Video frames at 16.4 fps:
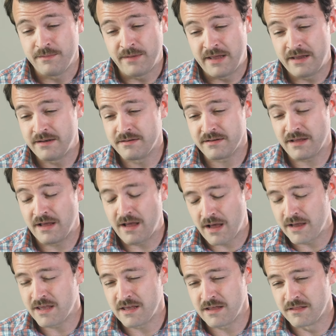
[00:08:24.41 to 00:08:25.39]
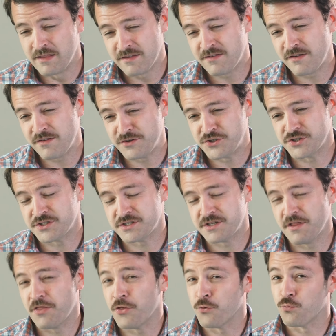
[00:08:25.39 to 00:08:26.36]
And again, this is just
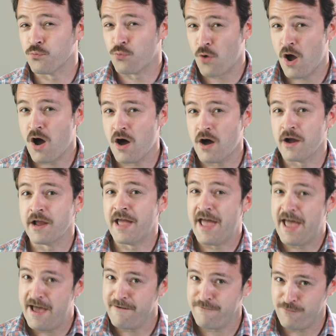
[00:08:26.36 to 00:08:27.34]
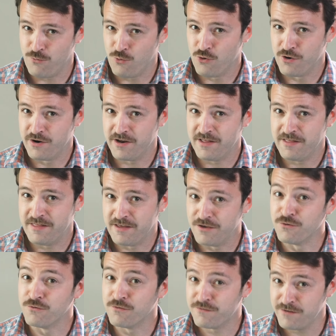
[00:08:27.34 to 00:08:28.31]
the wrong F word that
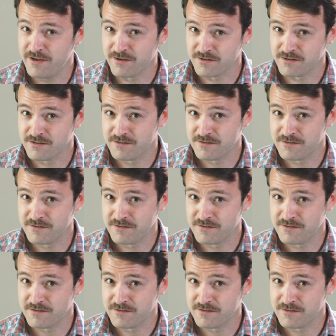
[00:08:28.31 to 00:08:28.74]
you feel.